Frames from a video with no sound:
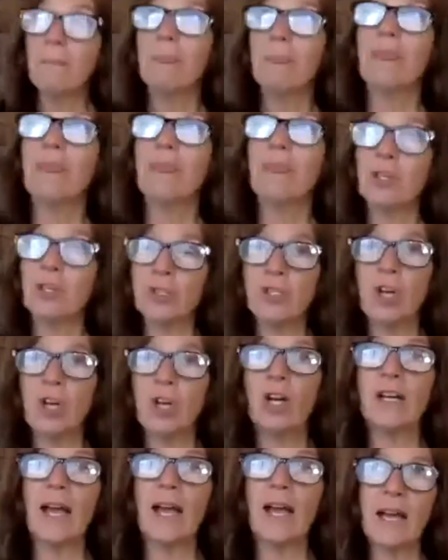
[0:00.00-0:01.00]
that your
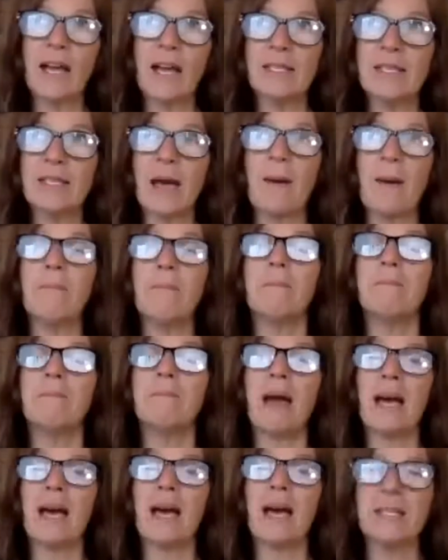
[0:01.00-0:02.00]
dog has a
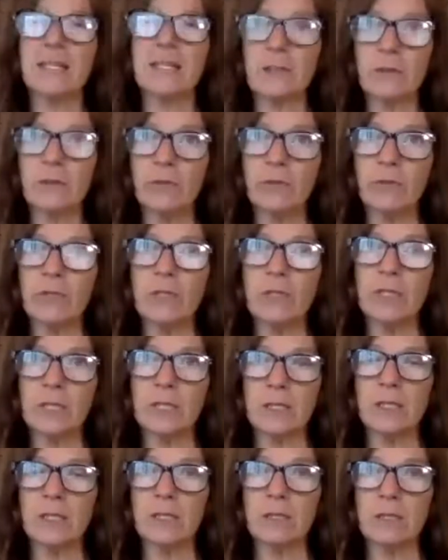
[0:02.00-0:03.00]
massive
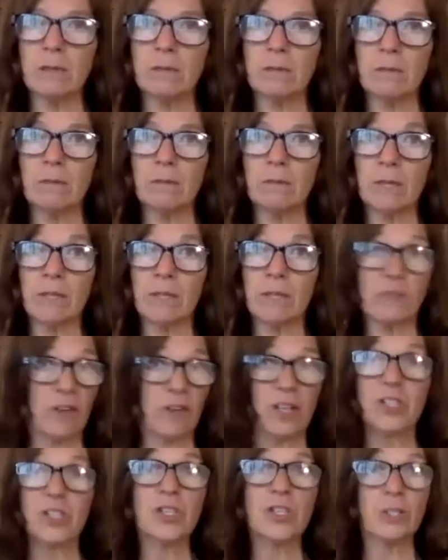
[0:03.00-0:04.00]
yeast
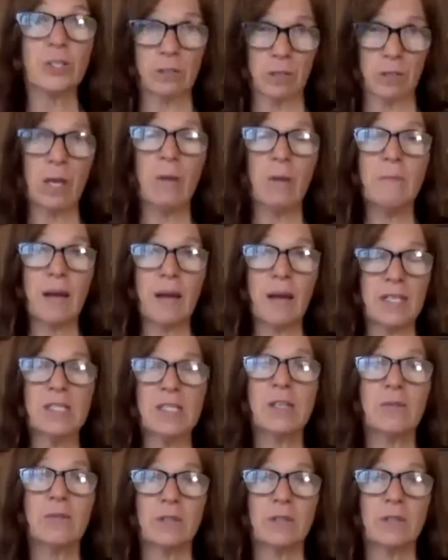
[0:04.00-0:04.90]
infection, a massive